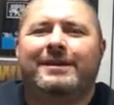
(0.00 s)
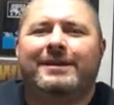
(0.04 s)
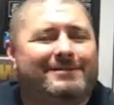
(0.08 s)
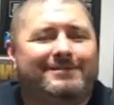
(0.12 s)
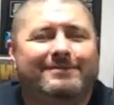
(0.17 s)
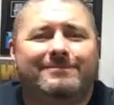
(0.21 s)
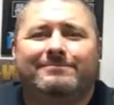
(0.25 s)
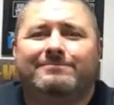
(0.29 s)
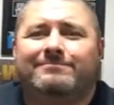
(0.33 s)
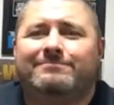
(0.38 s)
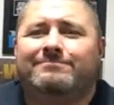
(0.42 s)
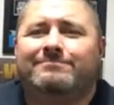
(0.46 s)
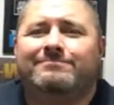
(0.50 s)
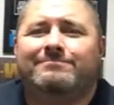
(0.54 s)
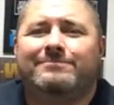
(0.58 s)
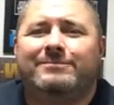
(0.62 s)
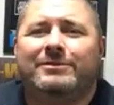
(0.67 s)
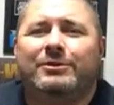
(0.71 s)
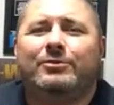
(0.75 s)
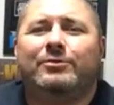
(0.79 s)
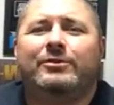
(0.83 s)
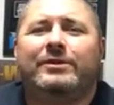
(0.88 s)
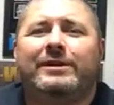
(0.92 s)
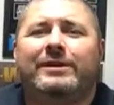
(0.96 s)
You know,
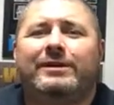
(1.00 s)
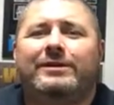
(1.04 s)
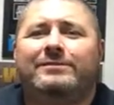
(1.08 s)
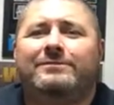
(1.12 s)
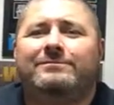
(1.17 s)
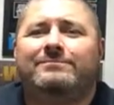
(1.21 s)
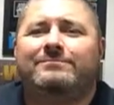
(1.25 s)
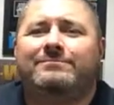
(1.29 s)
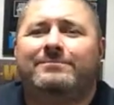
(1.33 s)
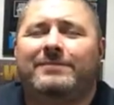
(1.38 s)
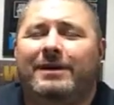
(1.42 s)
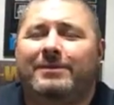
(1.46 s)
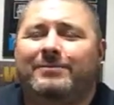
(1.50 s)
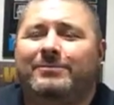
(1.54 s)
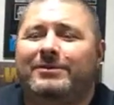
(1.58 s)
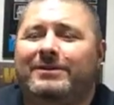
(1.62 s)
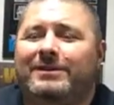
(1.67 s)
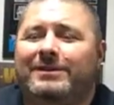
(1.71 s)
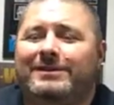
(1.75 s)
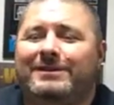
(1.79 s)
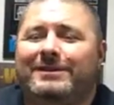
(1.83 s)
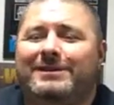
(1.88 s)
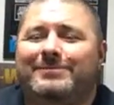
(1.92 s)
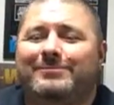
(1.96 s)
UAL, I'm
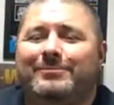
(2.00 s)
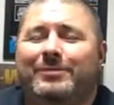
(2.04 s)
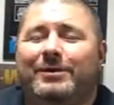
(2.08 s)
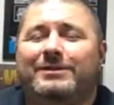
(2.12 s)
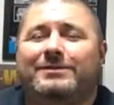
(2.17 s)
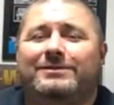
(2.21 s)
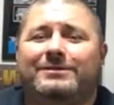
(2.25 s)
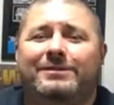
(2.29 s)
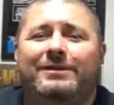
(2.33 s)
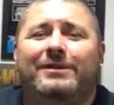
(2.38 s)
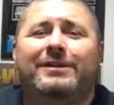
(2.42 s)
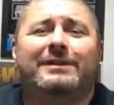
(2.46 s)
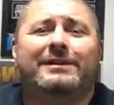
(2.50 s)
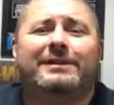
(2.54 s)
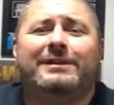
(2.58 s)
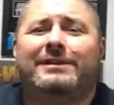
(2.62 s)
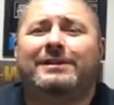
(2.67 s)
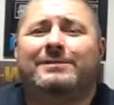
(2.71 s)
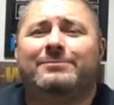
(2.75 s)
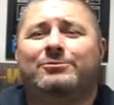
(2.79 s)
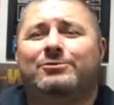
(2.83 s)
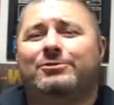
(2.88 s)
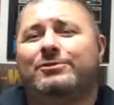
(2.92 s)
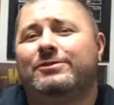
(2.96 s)
going to keep busting on you,
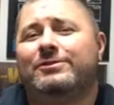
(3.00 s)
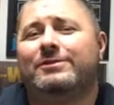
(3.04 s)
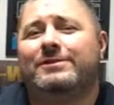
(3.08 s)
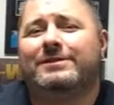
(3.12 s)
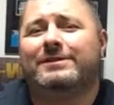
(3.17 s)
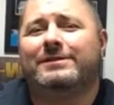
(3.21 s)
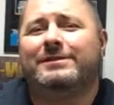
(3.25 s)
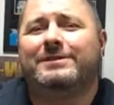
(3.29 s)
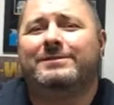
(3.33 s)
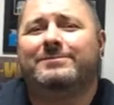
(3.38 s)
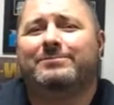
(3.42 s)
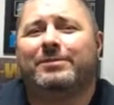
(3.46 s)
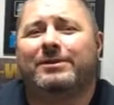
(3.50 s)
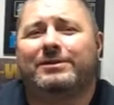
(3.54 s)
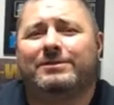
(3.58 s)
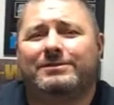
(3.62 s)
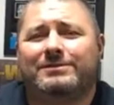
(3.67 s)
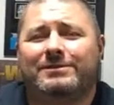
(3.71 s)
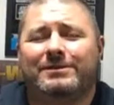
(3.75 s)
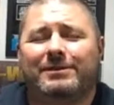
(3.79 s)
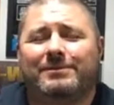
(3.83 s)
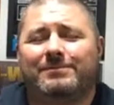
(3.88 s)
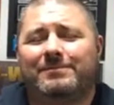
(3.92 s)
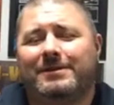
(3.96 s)
and I'm sure you're going to keep
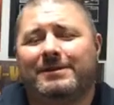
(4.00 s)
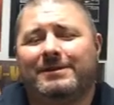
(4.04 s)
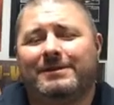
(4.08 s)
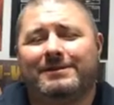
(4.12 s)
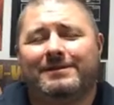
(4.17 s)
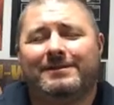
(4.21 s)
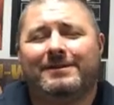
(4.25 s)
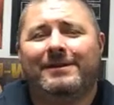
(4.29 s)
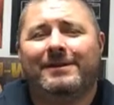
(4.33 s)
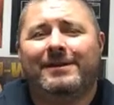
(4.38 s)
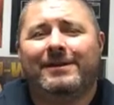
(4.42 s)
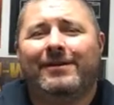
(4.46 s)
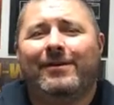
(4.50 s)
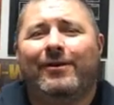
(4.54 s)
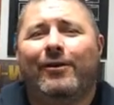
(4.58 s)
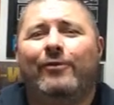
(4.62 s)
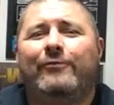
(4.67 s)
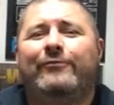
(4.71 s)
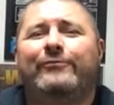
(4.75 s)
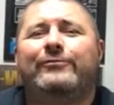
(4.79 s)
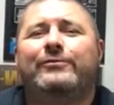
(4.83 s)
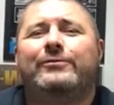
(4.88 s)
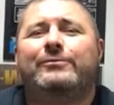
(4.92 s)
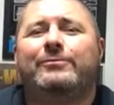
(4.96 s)
busting on me, and
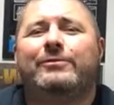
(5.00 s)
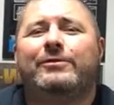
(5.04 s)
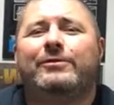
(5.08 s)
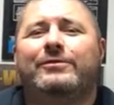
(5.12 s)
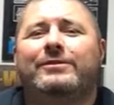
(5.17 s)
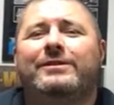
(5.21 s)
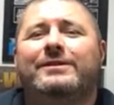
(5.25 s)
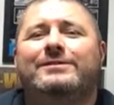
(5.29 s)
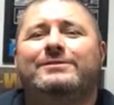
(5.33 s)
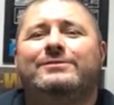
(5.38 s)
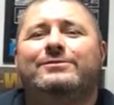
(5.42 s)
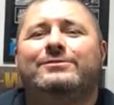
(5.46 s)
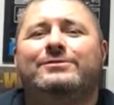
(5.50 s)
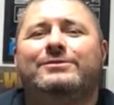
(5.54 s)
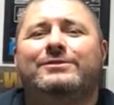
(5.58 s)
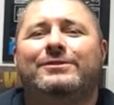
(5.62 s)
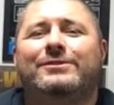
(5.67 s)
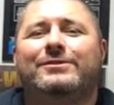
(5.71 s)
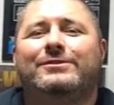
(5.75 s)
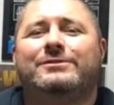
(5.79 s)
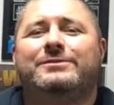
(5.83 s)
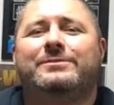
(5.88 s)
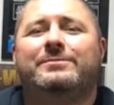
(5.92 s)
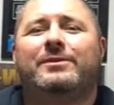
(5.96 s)
hopefully we don't get too
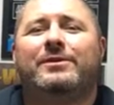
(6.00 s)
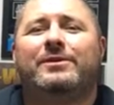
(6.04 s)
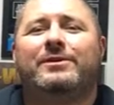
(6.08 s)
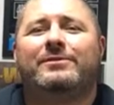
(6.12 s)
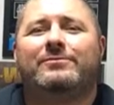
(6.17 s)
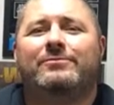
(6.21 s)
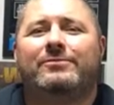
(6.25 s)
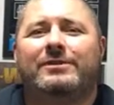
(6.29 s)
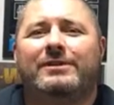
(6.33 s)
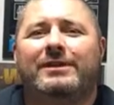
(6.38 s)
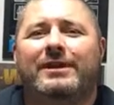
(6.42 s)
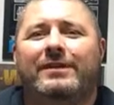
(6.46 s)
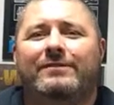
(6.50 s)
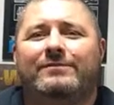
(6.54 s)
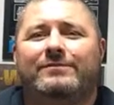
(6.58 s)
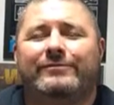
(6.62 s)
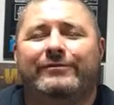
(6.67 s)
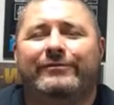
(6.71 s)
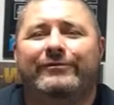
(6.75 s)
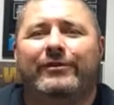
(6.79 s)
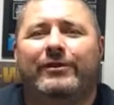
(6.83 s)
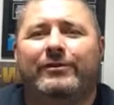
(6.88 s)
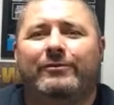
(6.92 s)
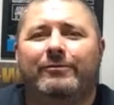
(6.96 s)
serious about it. We can have
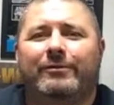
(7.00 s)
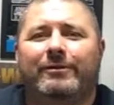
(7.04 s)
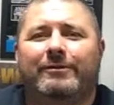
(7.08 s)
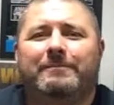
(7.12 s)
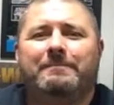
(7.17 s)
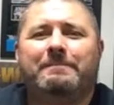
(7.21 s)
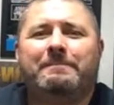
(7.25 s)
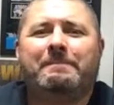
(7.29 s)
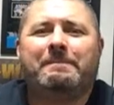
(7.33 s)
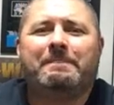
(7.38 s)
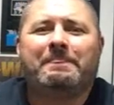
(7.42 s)
some fun with it.